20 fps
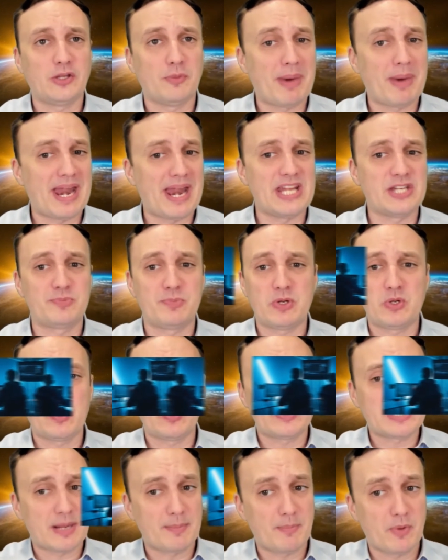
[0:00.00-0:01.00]
the balance between
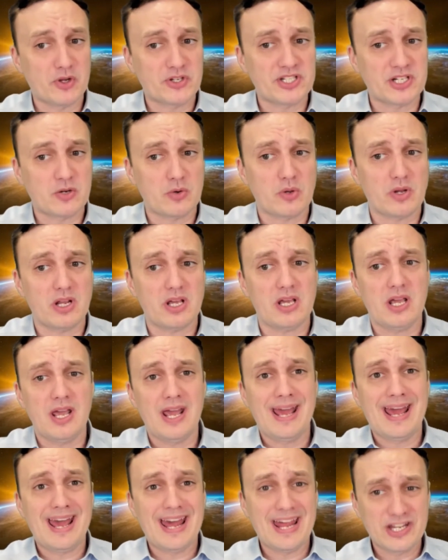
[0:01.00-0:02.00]
cybersecurity
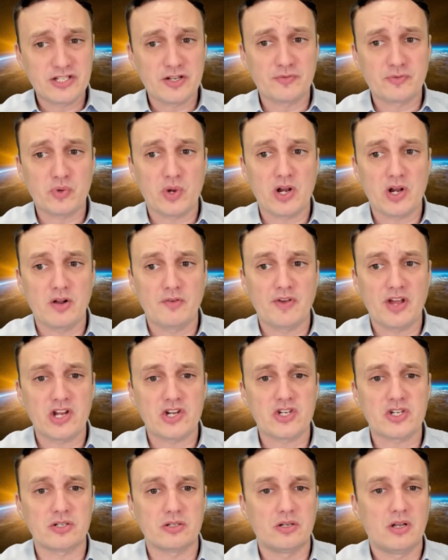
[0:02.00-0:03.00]
and software
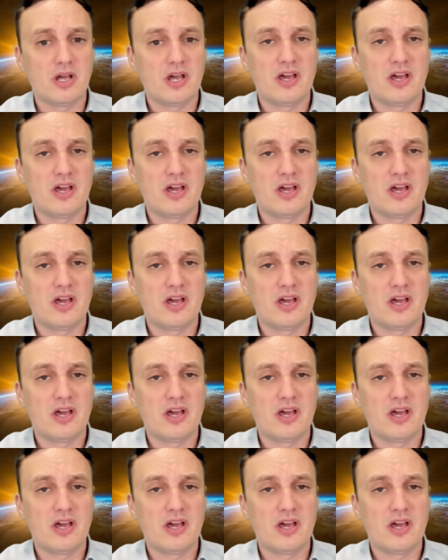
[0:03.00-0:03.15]
innovation.